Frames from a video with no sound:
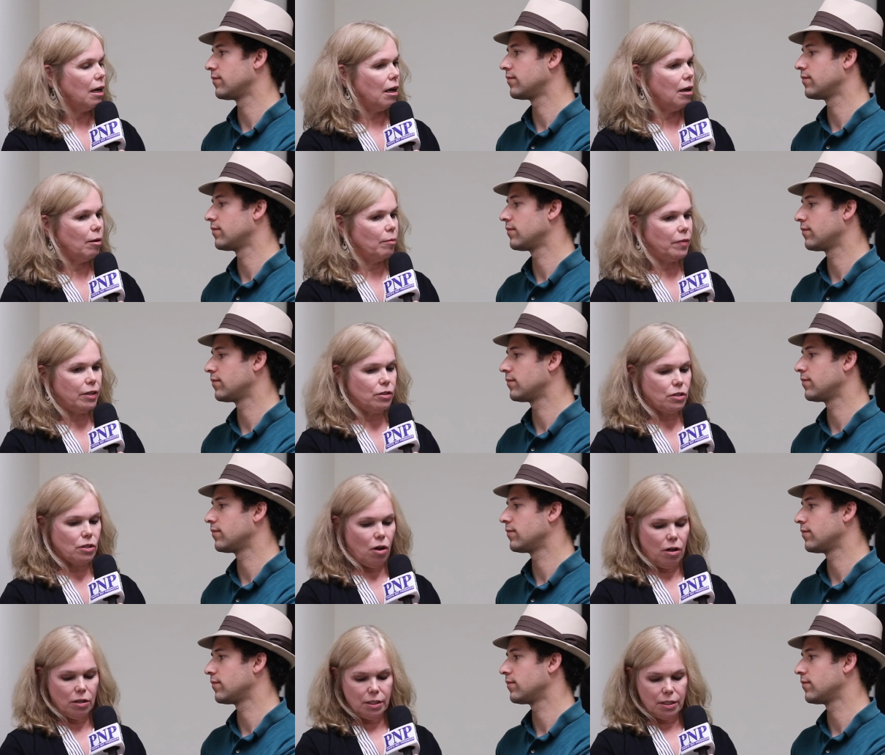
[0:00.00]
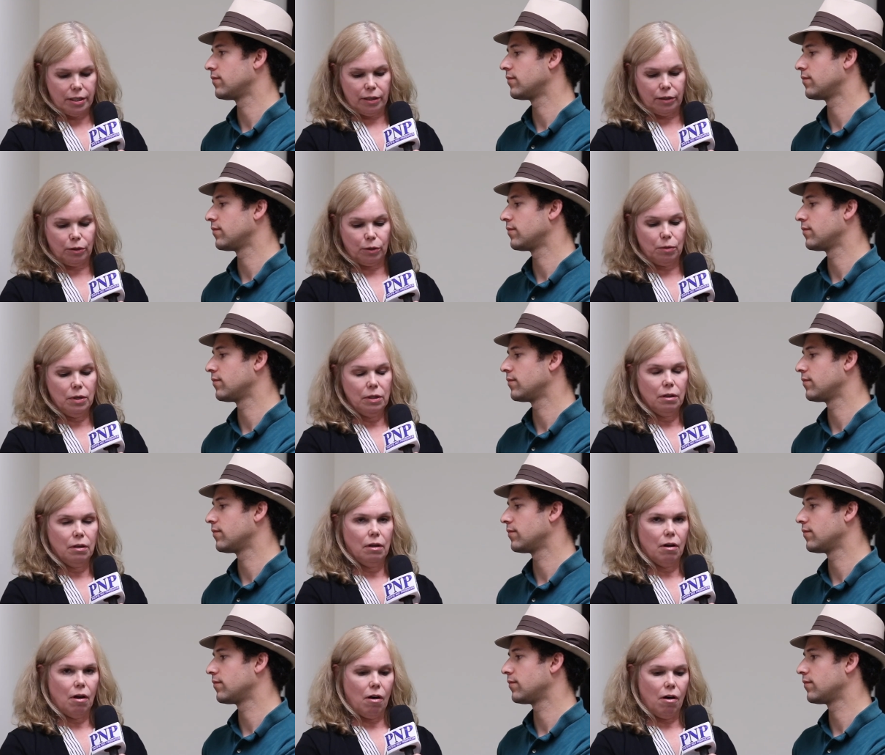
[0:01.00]
Speaker 1: Um, there's also
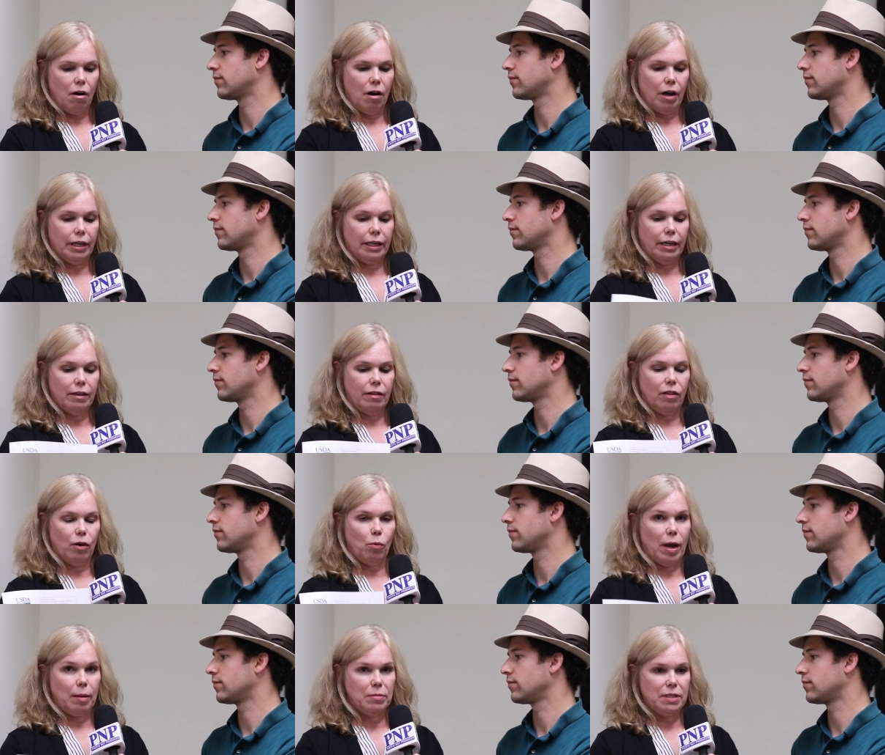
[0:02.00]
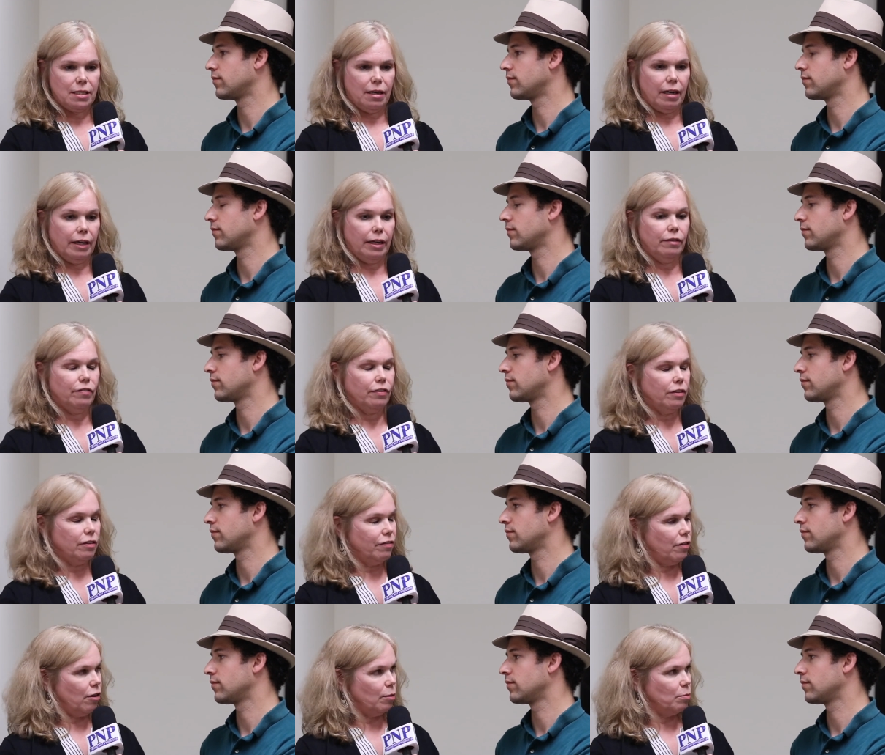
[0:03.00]
on the website for the
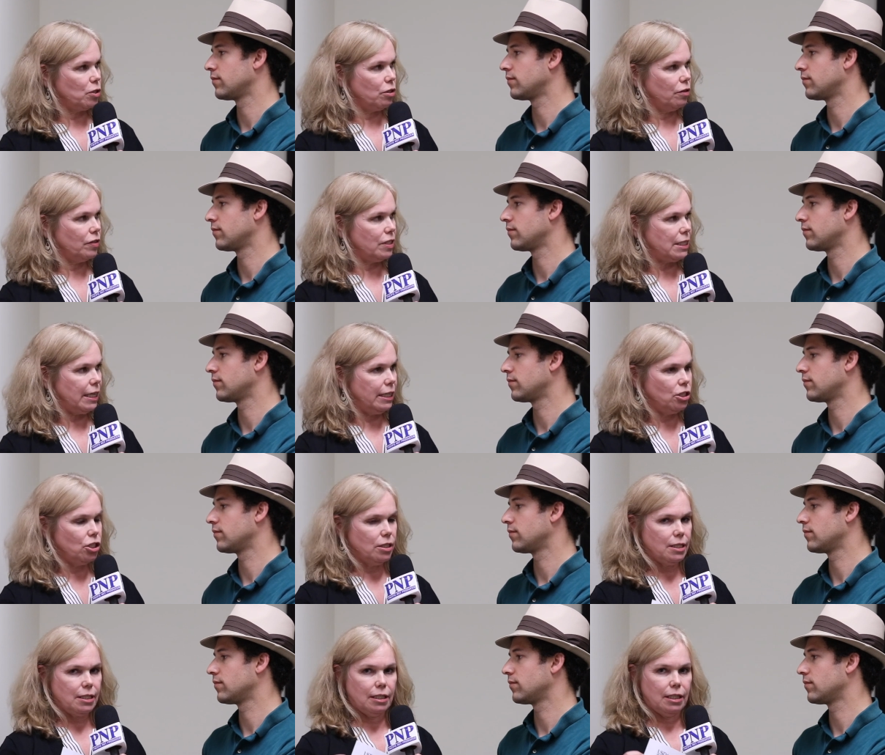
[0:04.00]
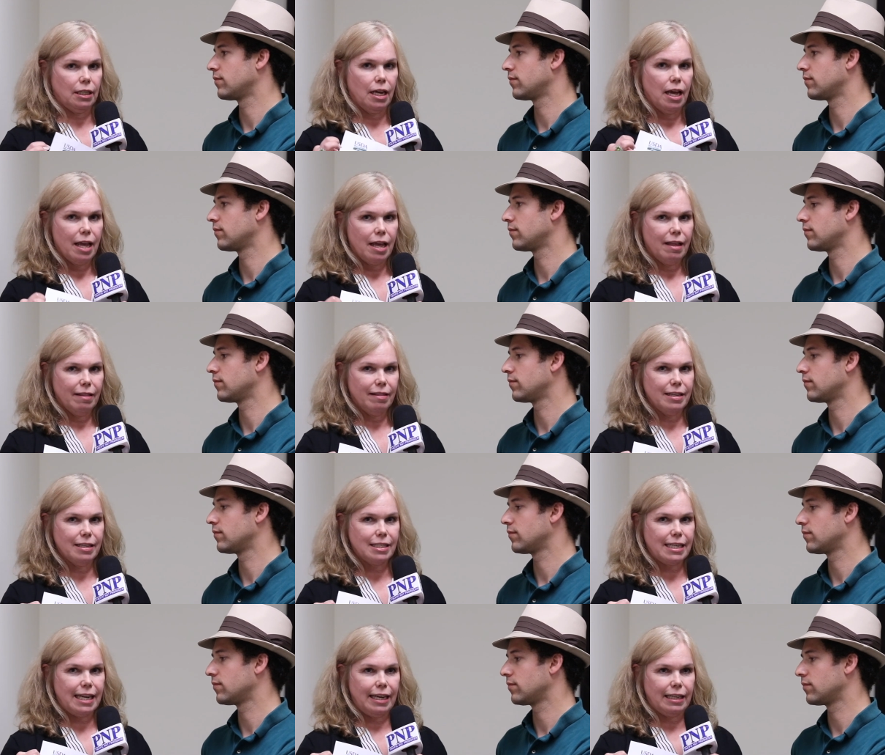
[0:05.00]
Farm Service Agency this
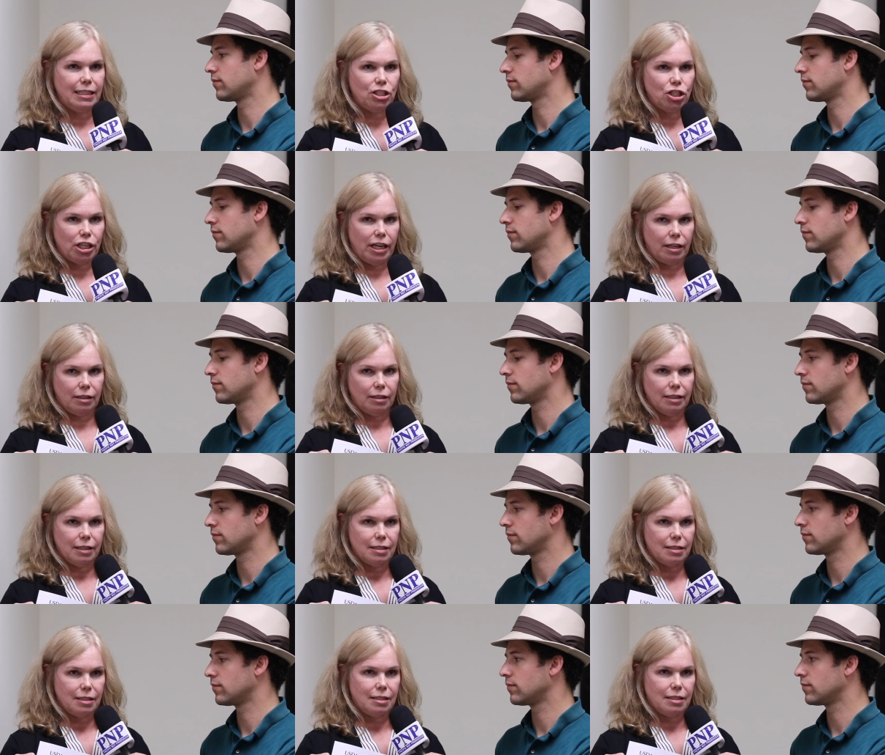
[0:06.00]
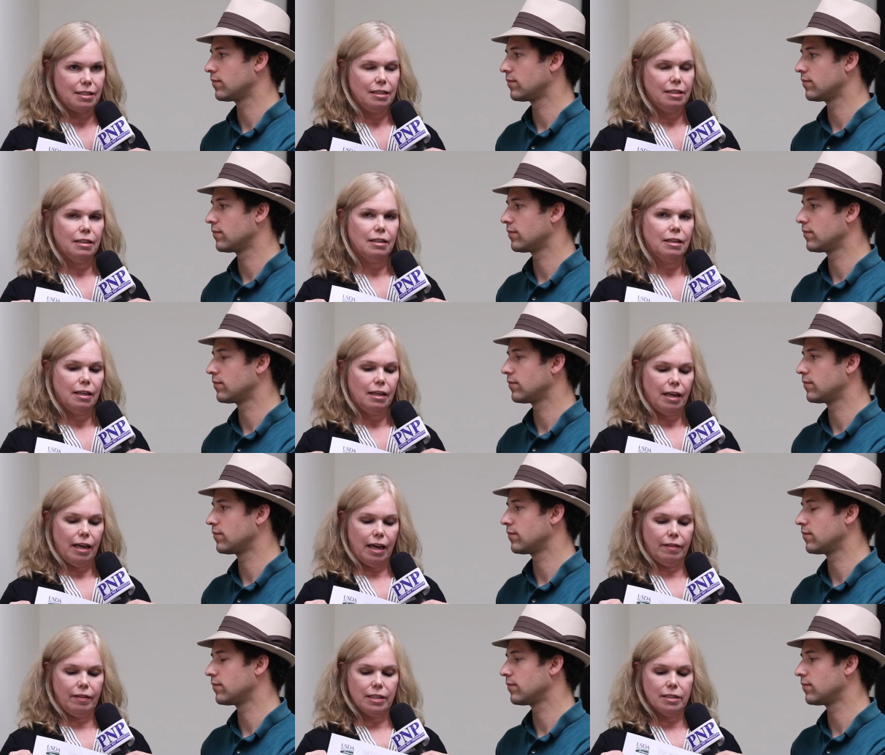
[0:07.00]
handy checklist.
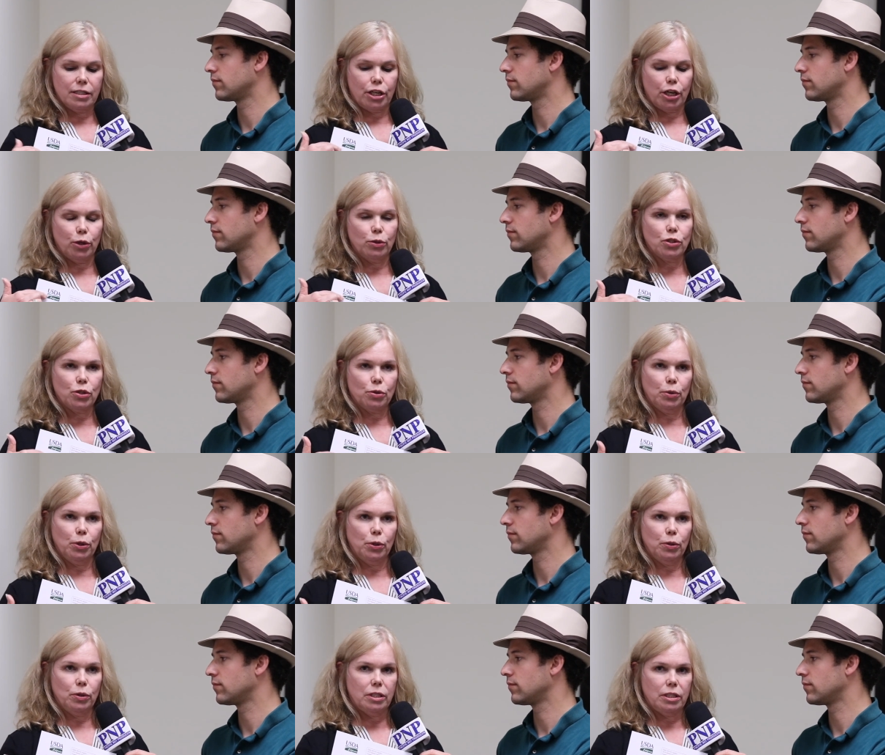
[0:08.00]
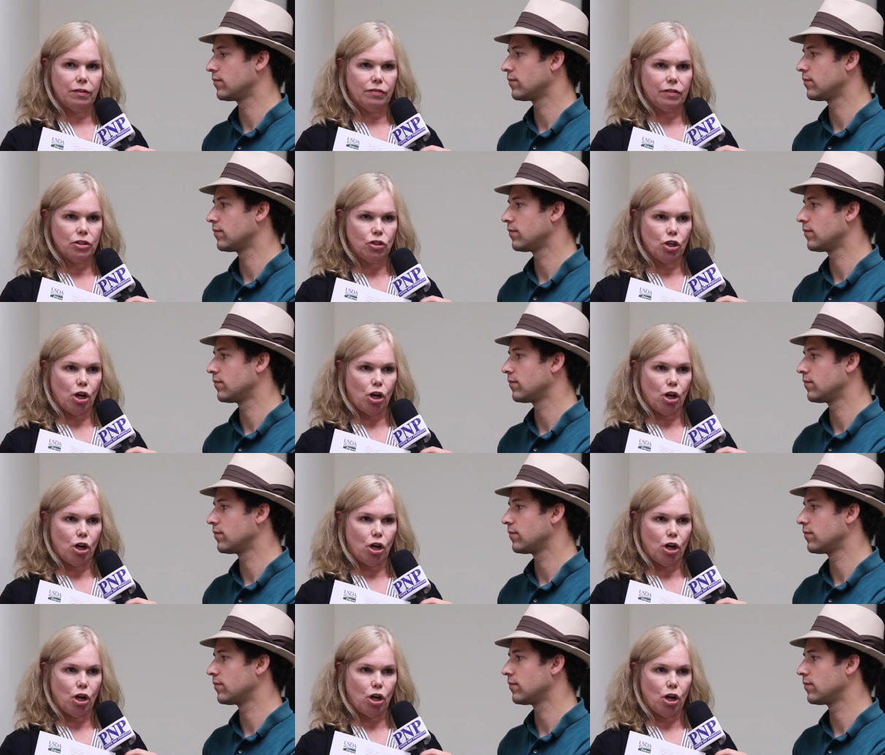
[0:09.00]
And this goes through the different